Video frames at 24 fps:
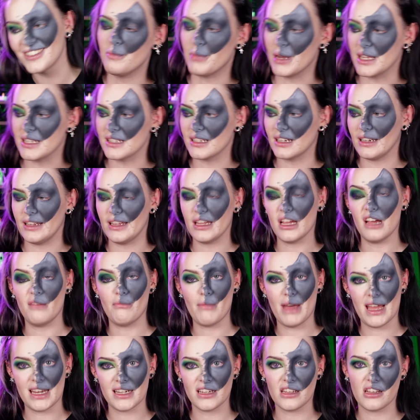Basically, a
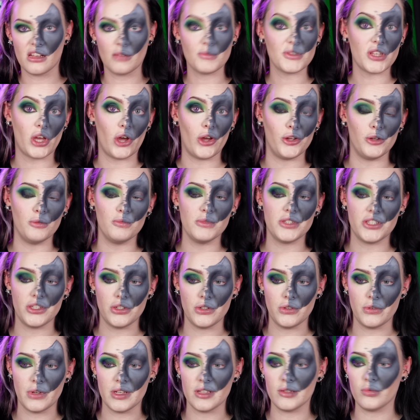man comes home
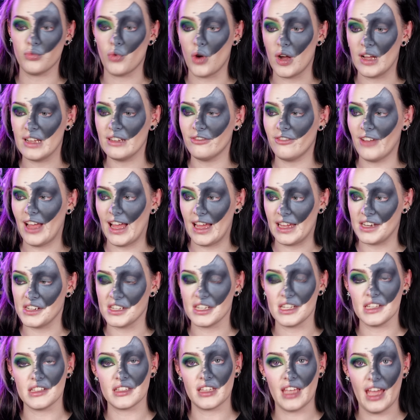to his wife
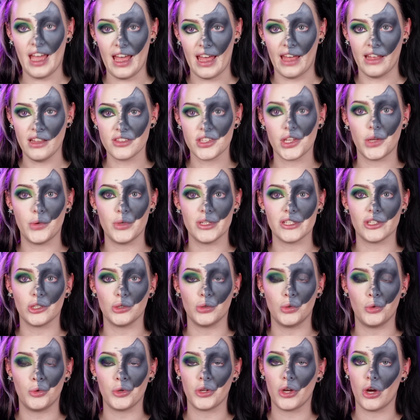and his cat, who is
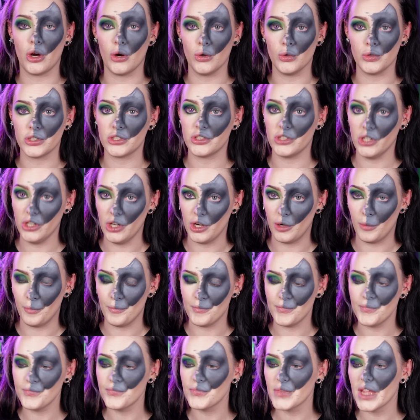called Old Tom,